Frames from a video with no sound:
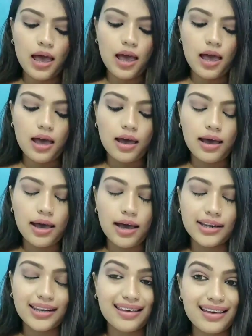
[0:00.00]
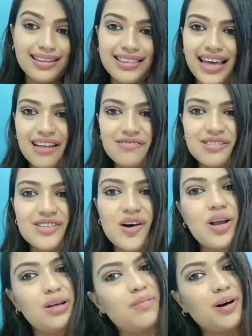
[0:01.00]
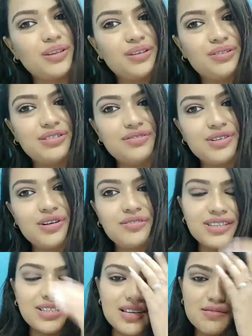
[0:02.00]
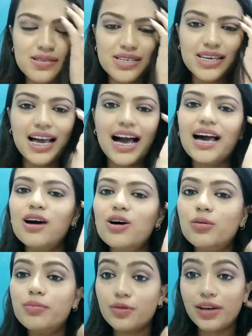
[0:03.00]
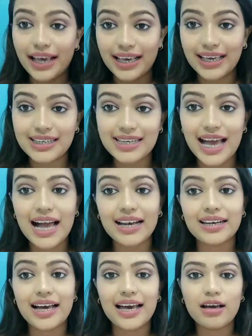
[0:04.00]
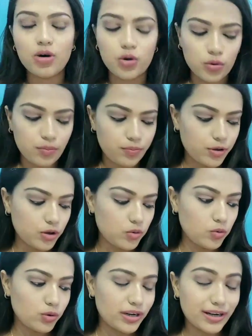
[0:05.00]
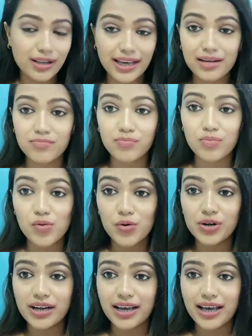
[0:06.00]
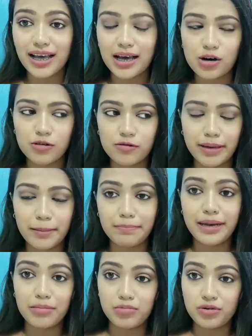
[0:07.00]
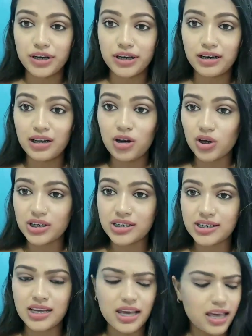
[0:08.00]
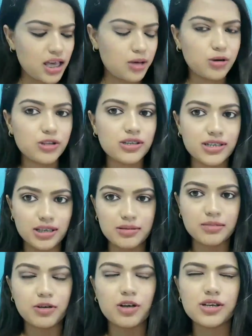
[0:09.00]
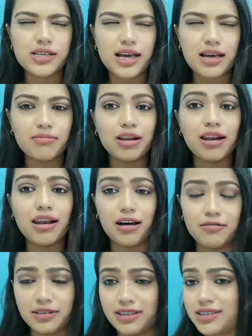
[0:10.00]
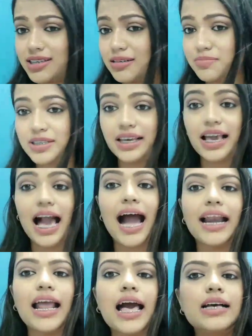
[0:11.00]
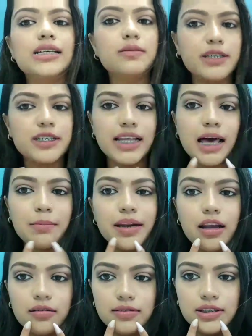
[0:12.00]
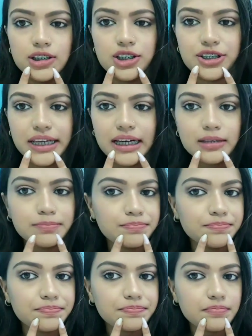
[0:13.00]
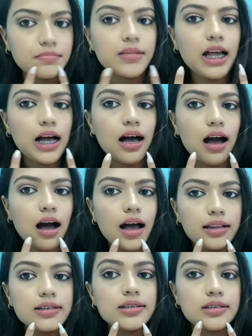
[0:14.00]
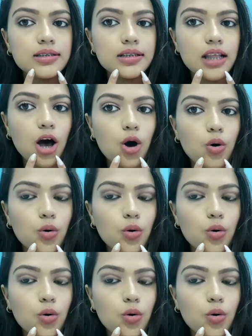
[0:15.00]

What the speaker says: And yeah, that was all about the review of this lipstick. I hope you liked it, and I hope you didn't get bored of my blabbering a lot about this lipstick, because I'm in love with this lipstick, and especially I'm in love with this shade. This is now going